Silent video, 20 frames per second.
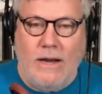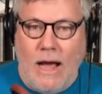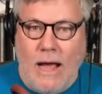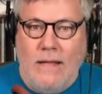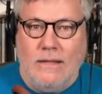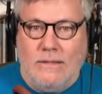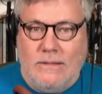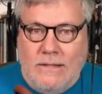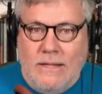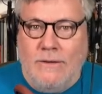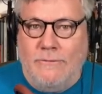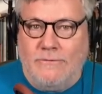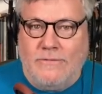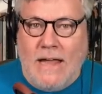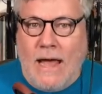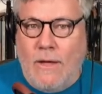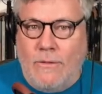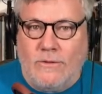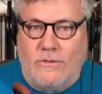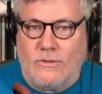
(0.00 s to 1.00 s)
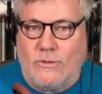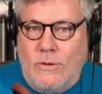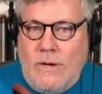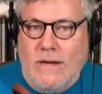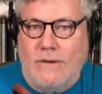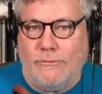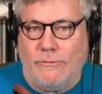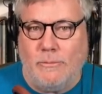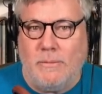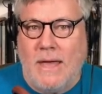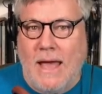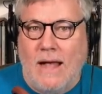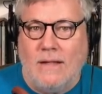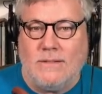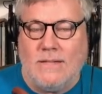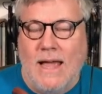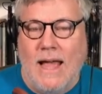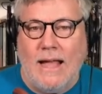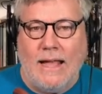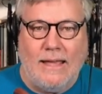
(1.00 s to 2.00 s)
I live down the street from
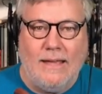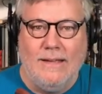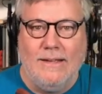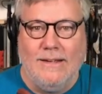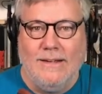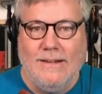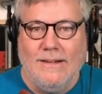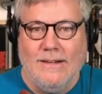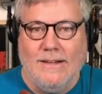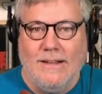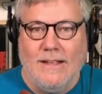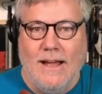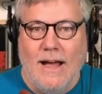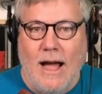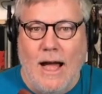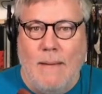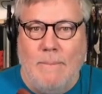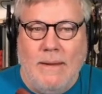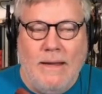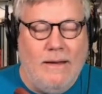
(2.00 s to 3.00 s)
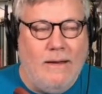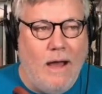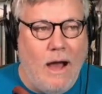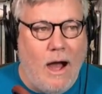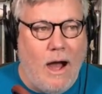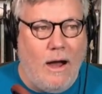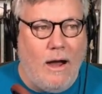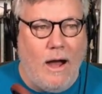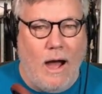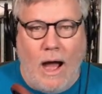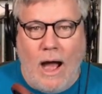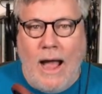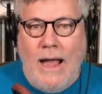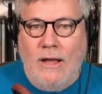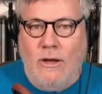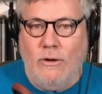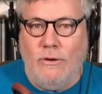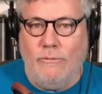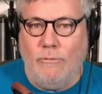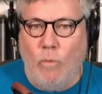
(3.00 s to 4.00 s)
Caltech. I mean, I
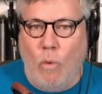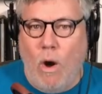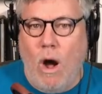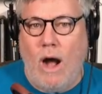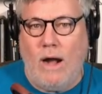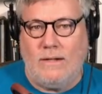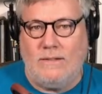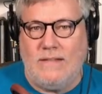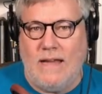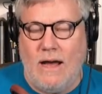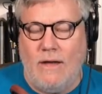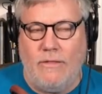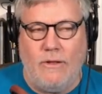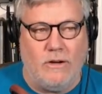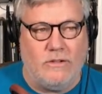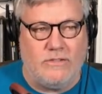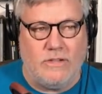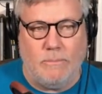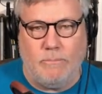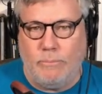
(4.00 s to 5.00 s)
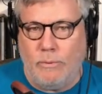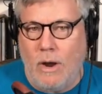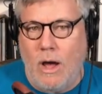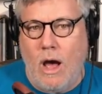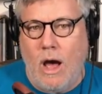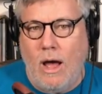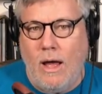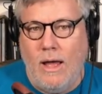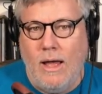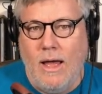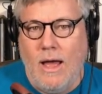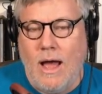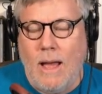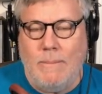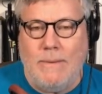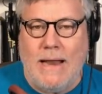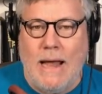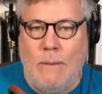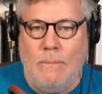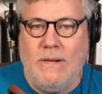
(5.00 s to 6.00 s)
could have walked down there and said, "Bruh." I
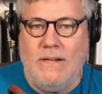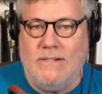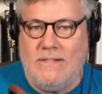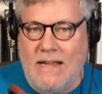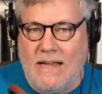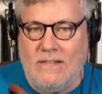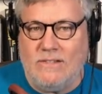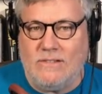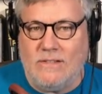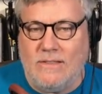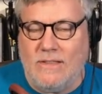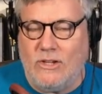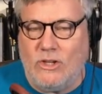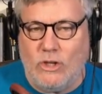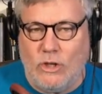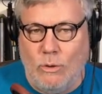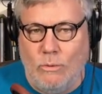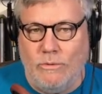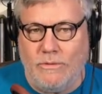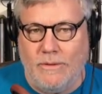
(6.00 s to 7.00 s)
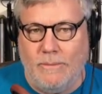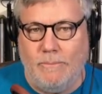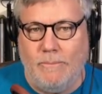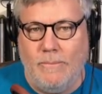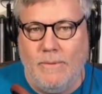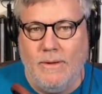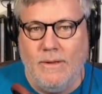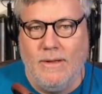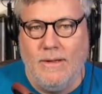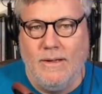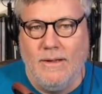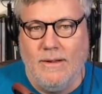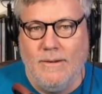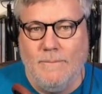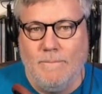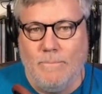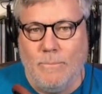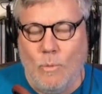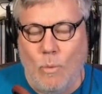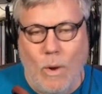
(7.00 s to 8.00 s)
mean, how many days did they shoot with him?
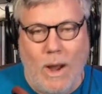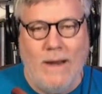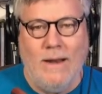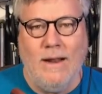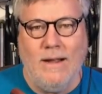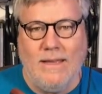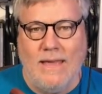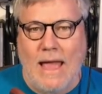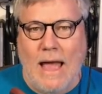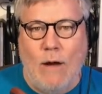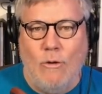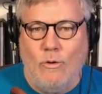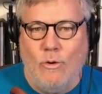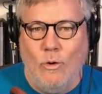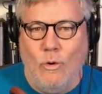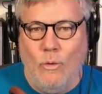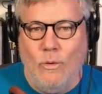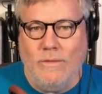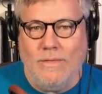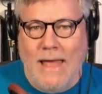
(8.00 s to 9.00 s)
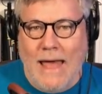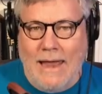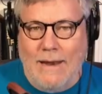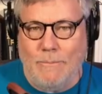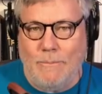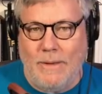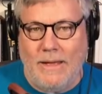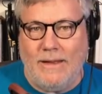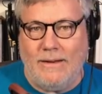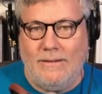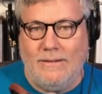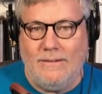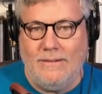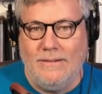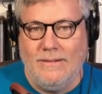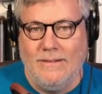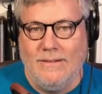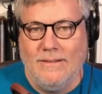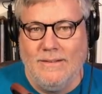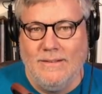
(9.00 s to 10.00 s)
Why not? How cool would that have been?
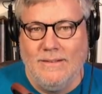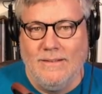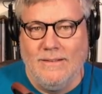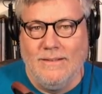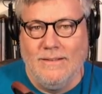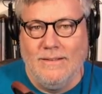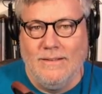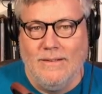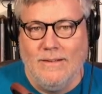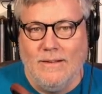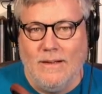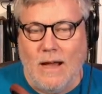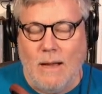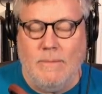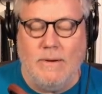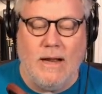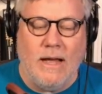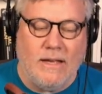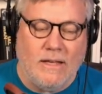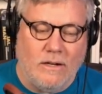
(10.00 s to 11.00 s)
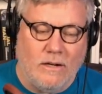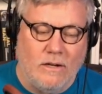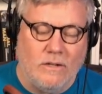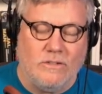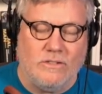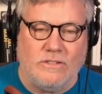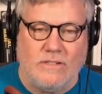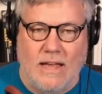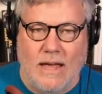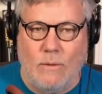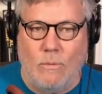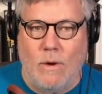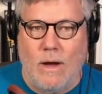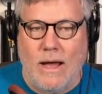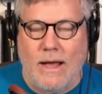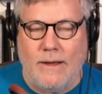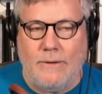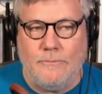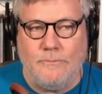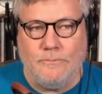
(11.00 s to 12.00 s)
I mean, I can understand
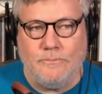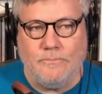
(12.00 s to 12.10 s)
why.